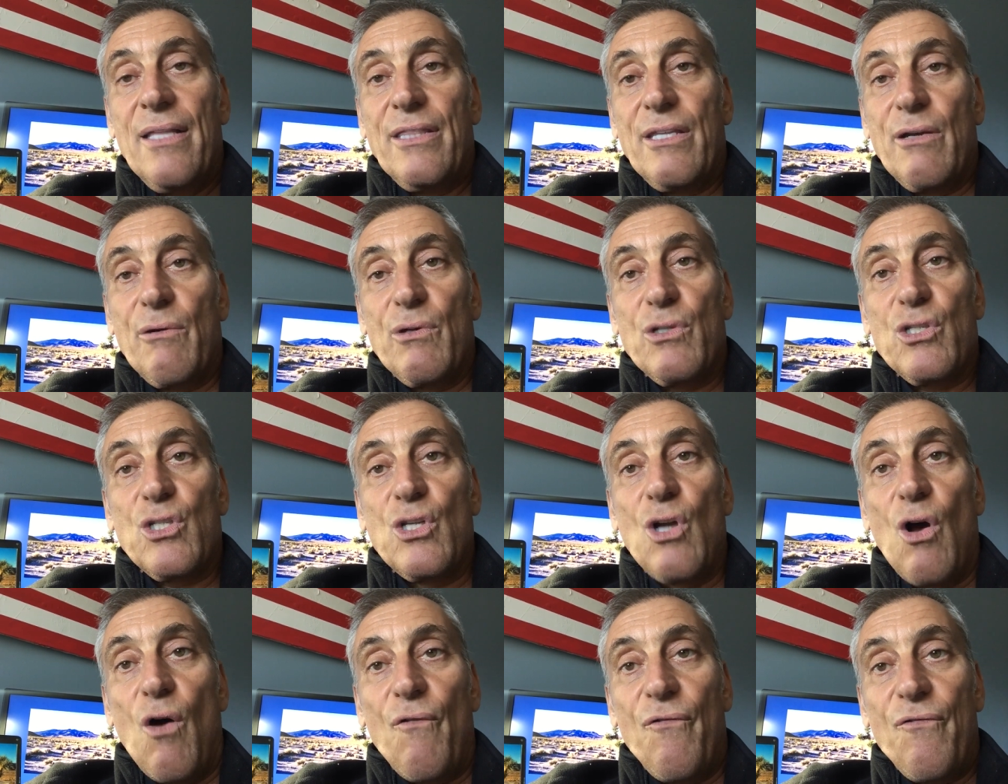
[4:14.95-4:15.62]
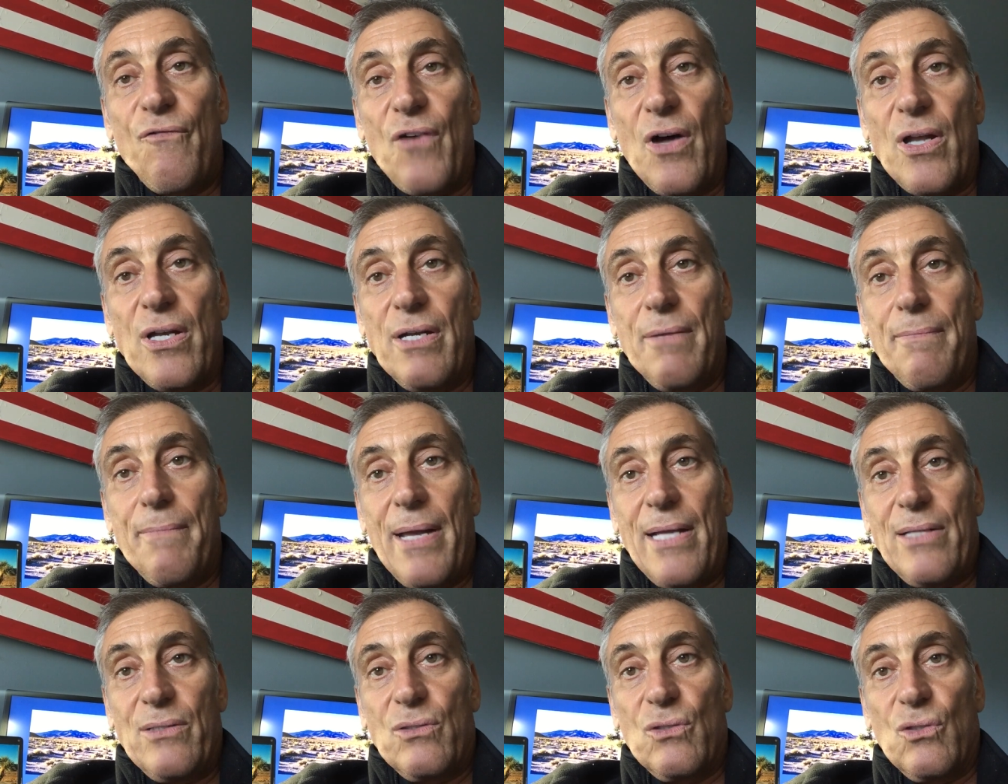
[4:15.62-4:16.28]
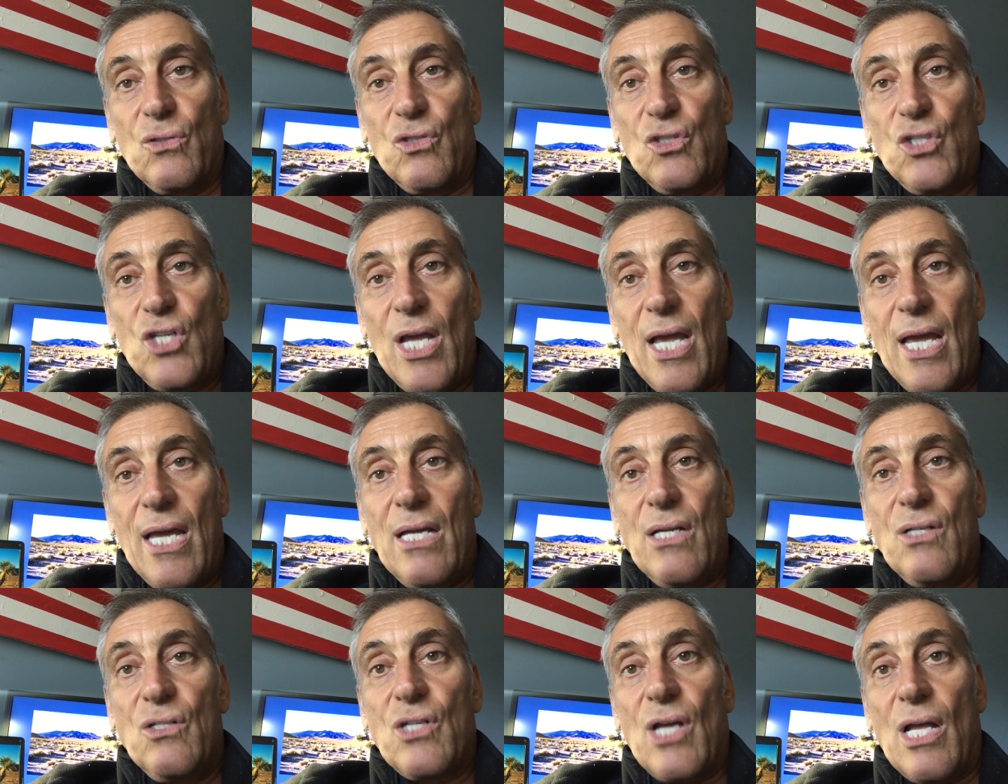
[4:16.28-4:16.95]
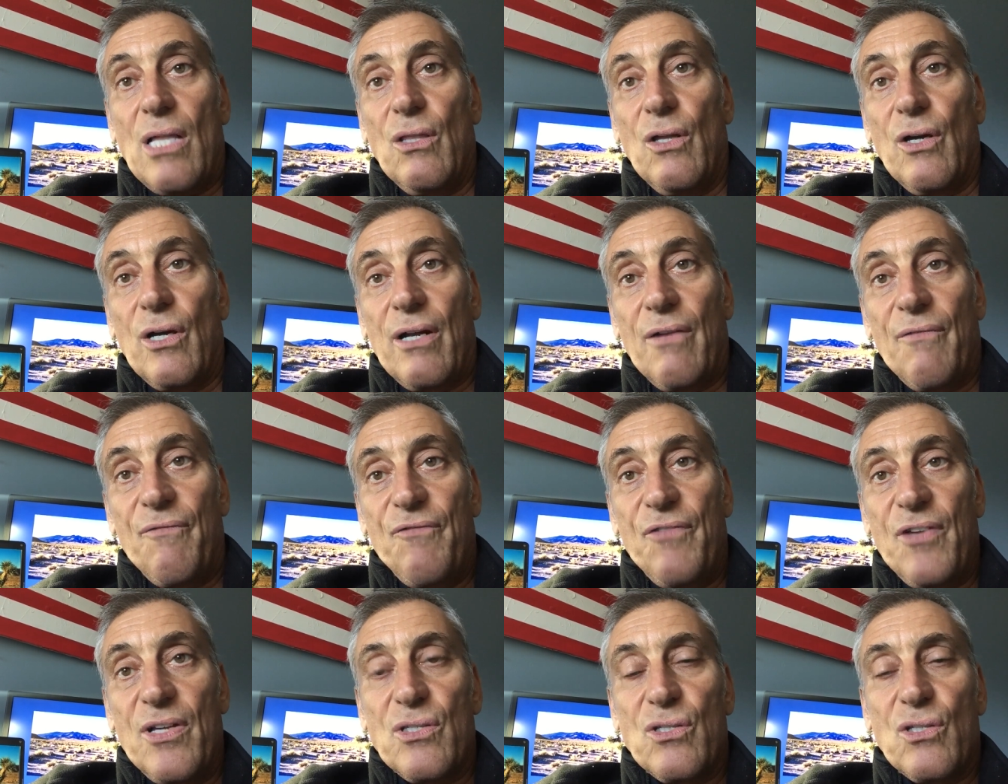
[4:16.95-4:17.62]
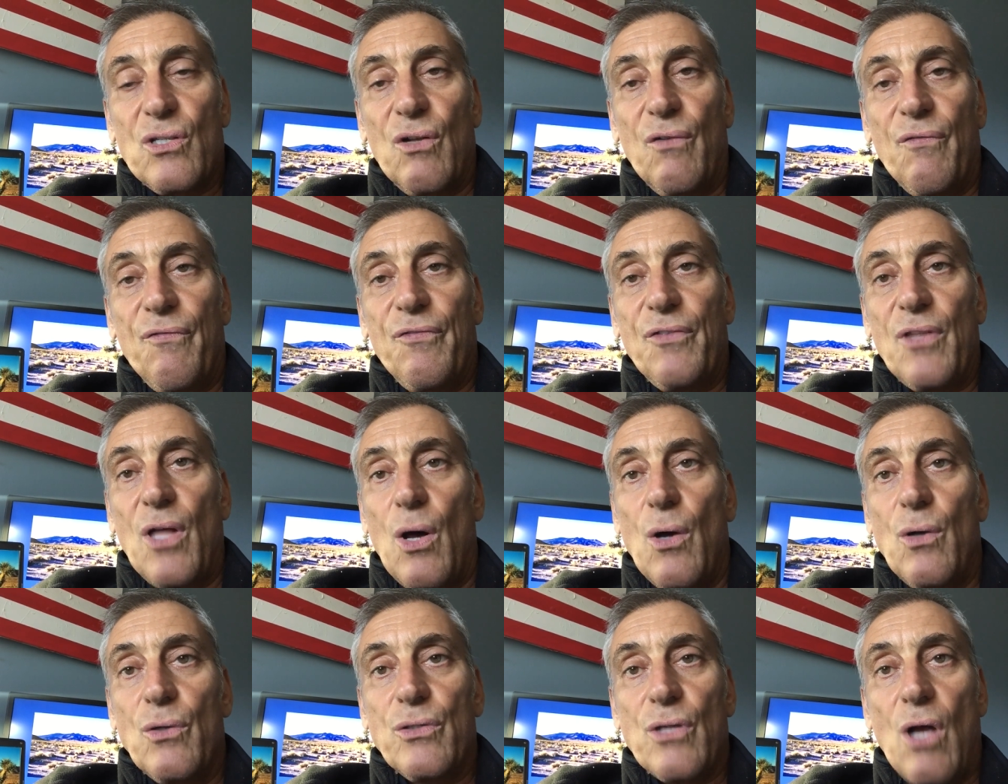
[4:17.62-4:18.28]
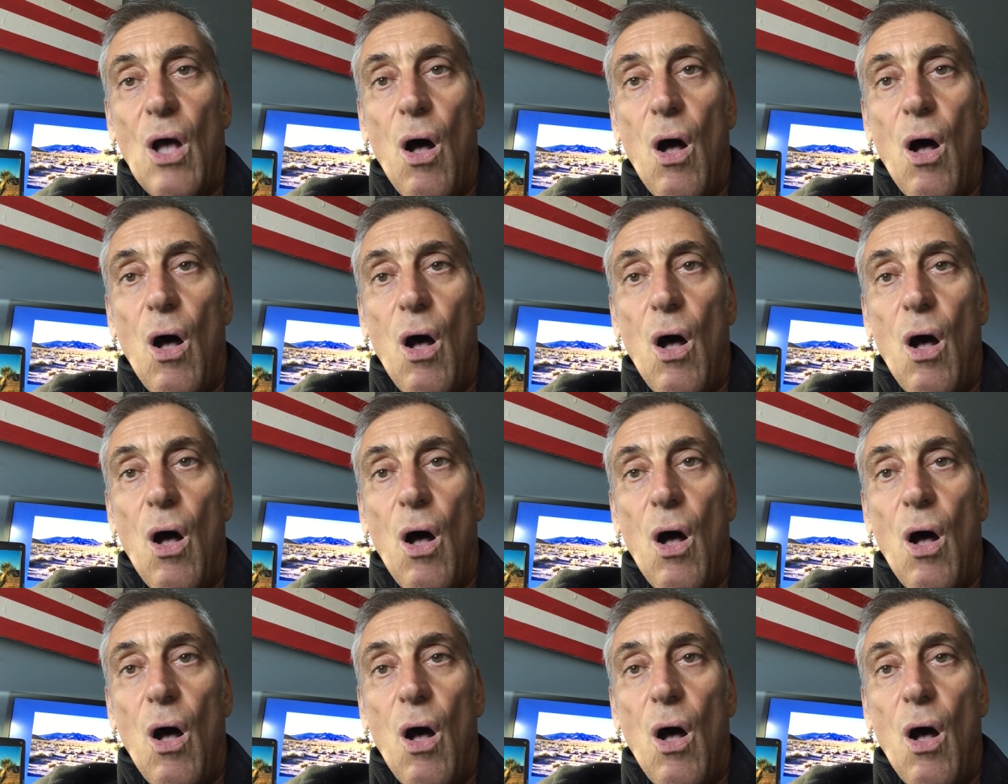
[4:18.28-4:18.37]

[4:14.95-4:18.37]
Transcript: There is no fundamental change. I look at fiscal flows.